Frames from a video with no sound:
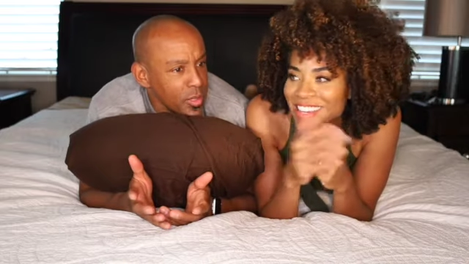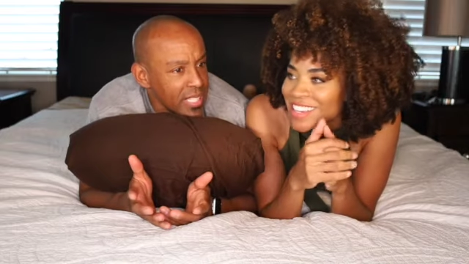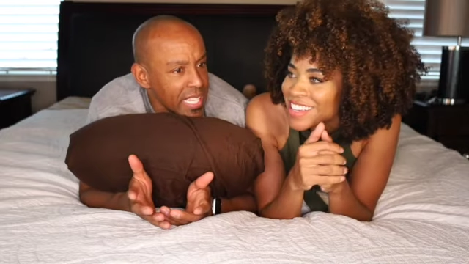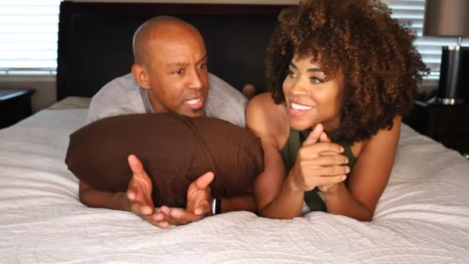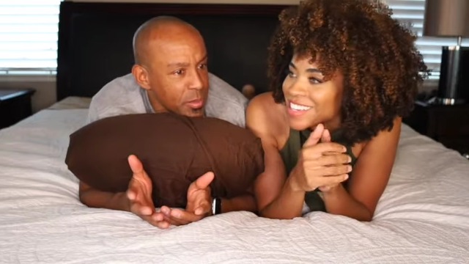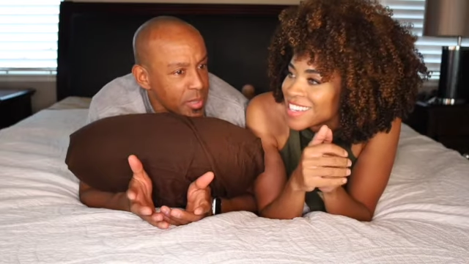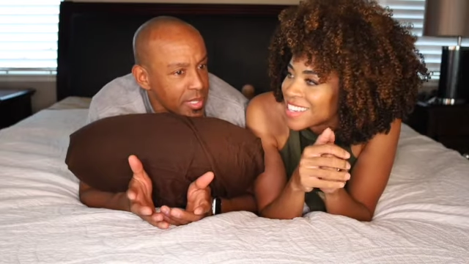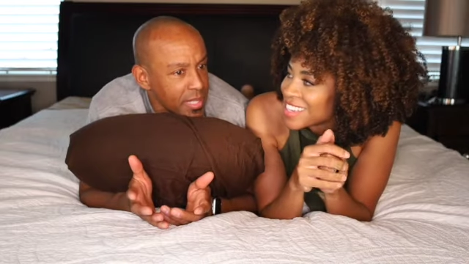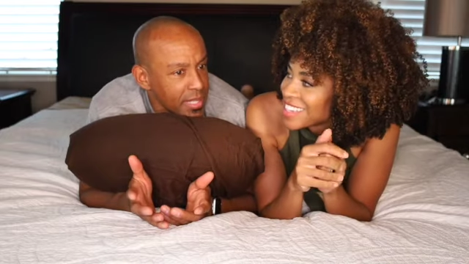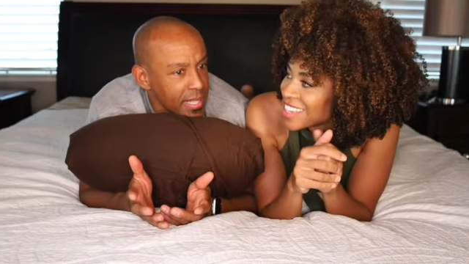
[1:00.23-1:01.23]
Speaker 1: you said you wanted
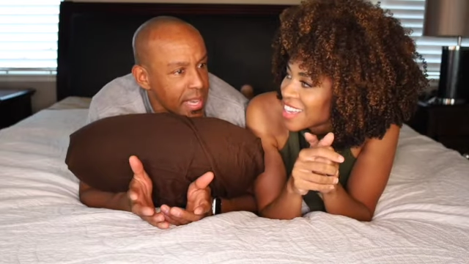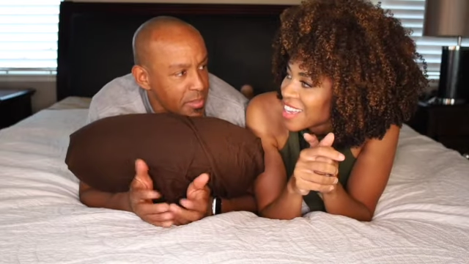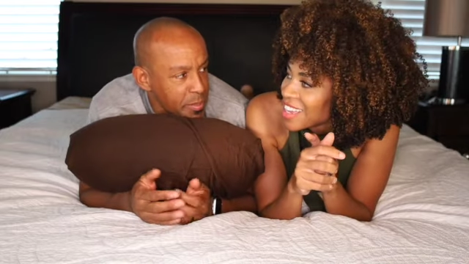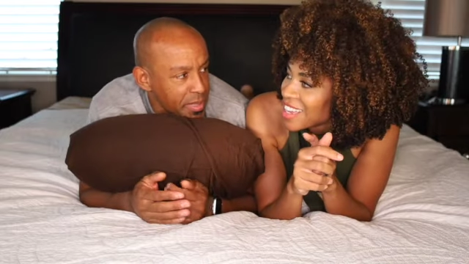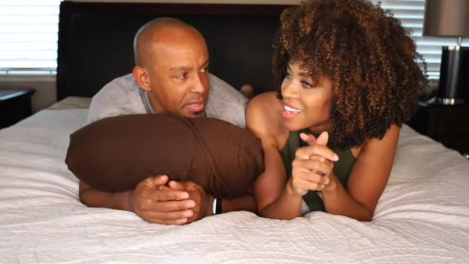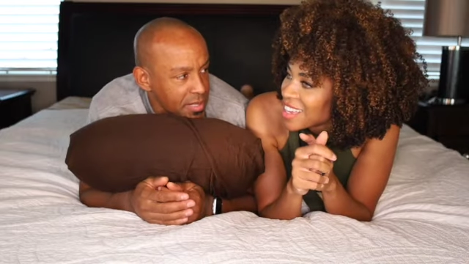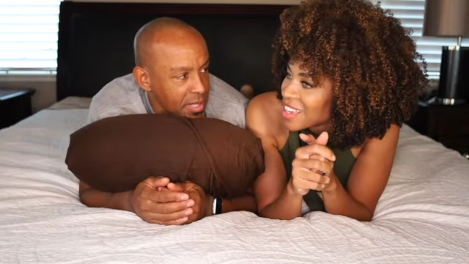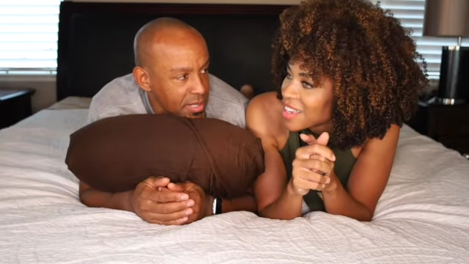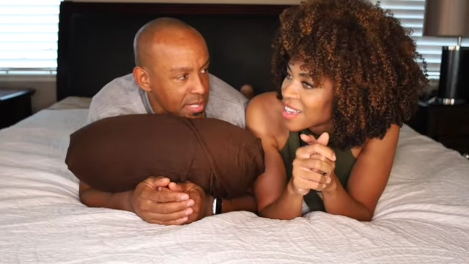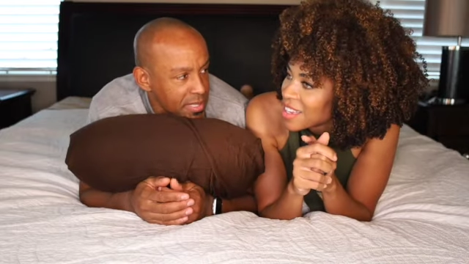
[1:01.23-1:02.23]
to have a pillow
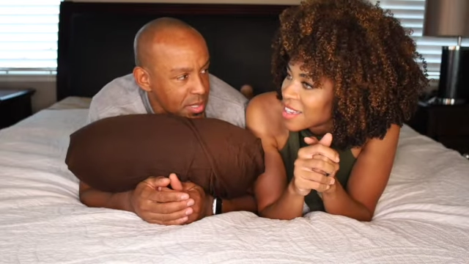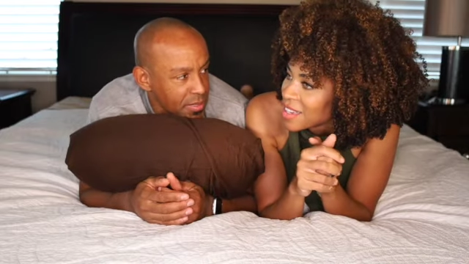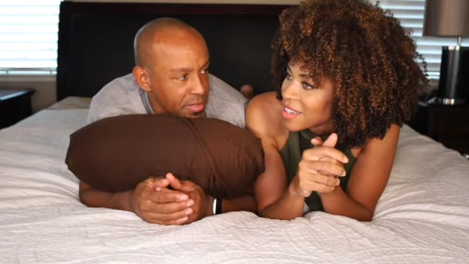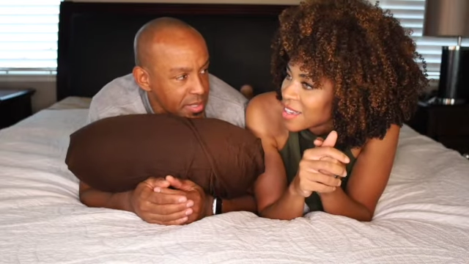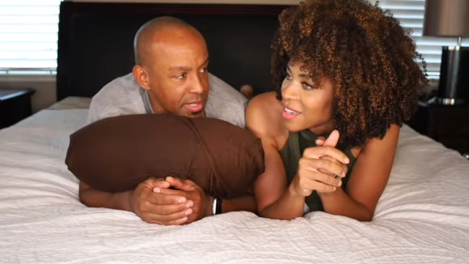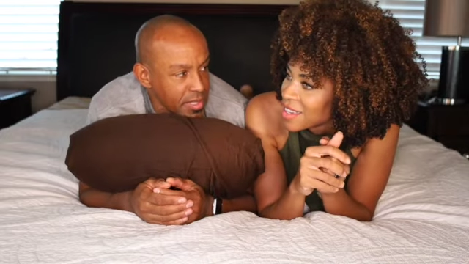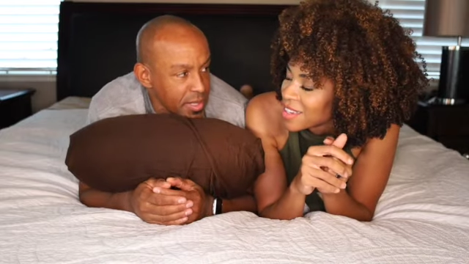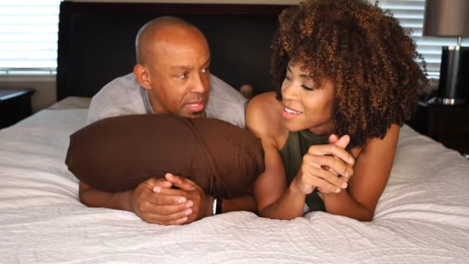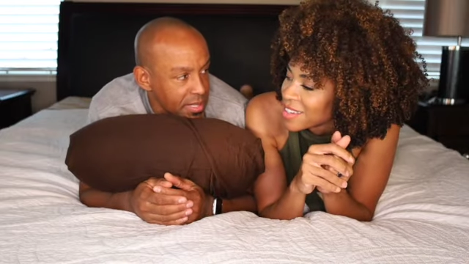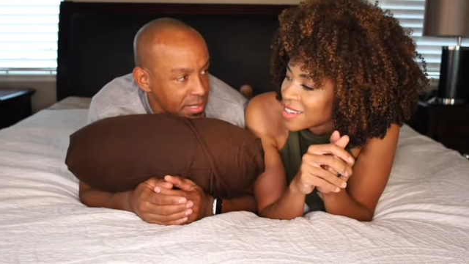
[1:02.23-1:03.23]
talk today, so I figured that you
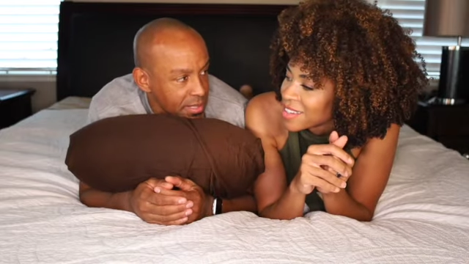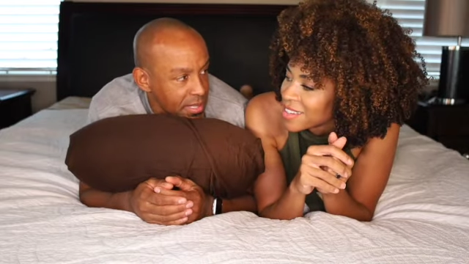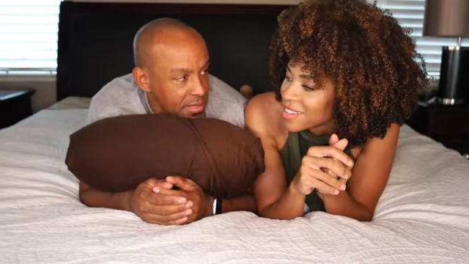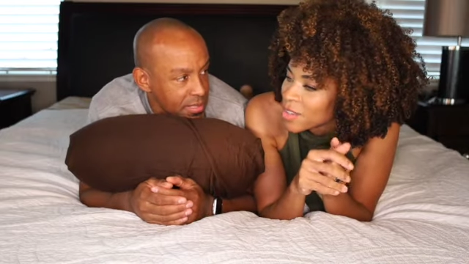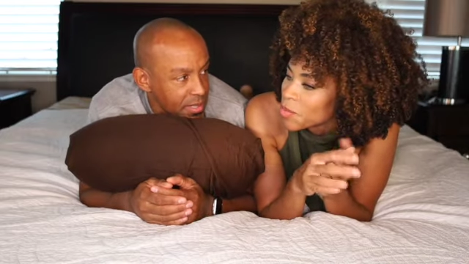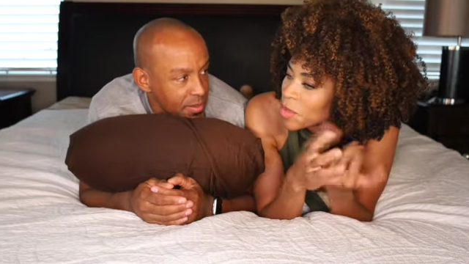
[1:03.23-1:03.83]
had the content